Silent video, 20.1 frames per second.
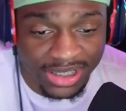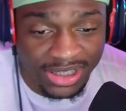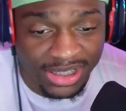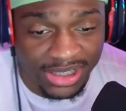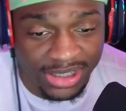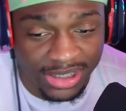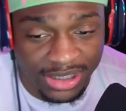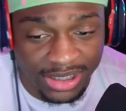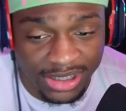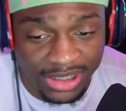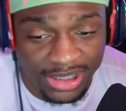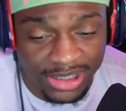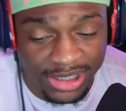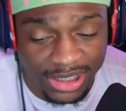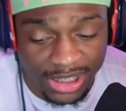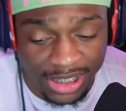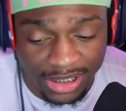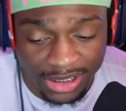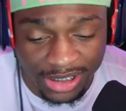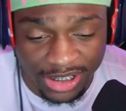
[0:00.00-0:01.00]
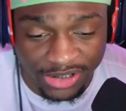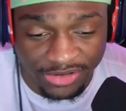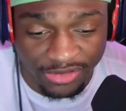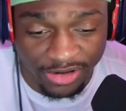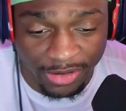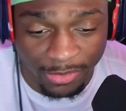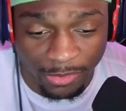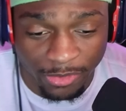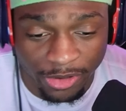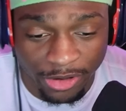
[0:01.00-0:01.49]
this is a, this is another
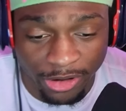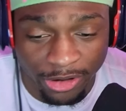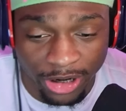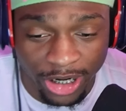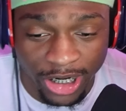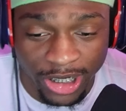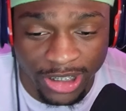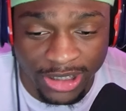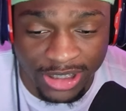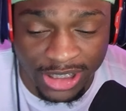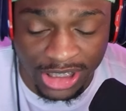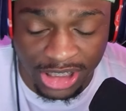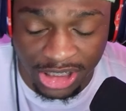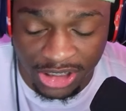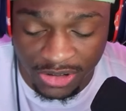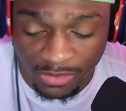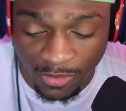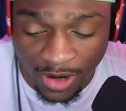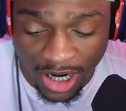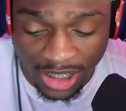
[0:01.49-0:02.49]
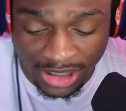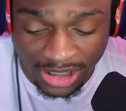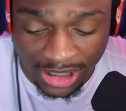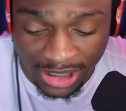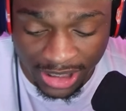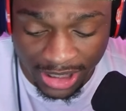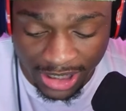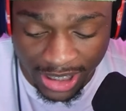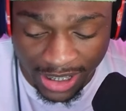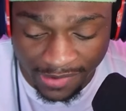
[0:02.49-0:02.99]
stream where niggas is just
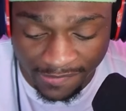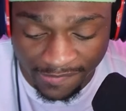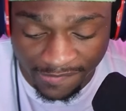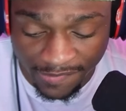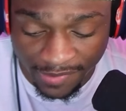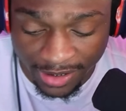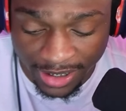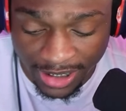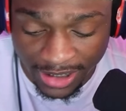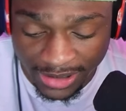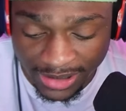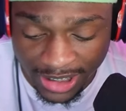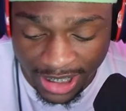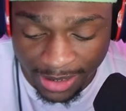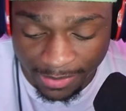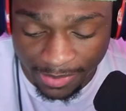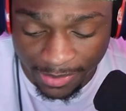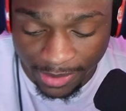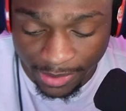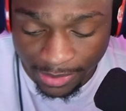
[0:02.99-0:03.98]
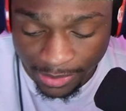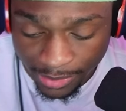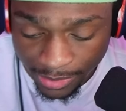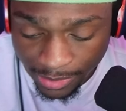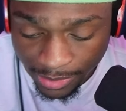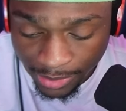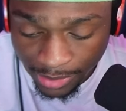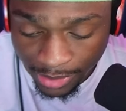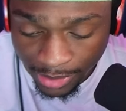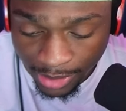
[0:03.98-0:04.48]
watching and not typing
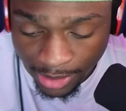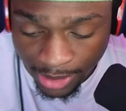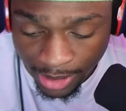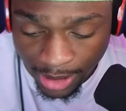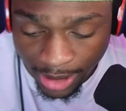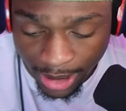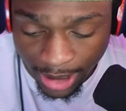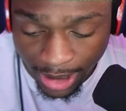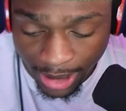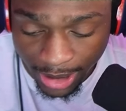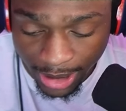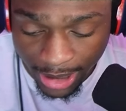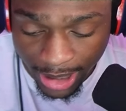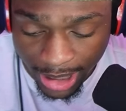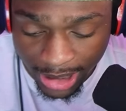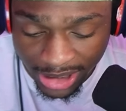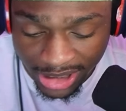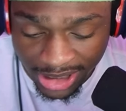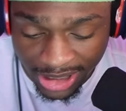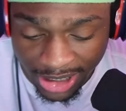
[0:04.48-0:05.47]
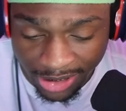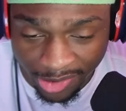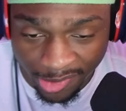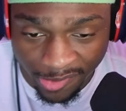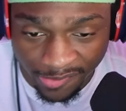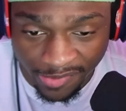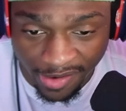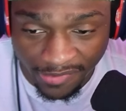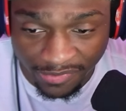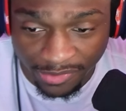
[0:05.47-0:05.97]
and then I just get
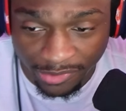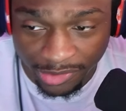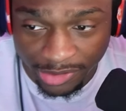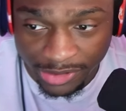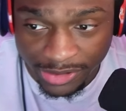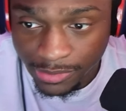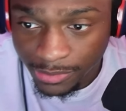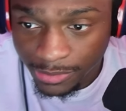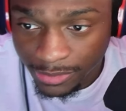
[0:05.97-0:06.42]
off after this.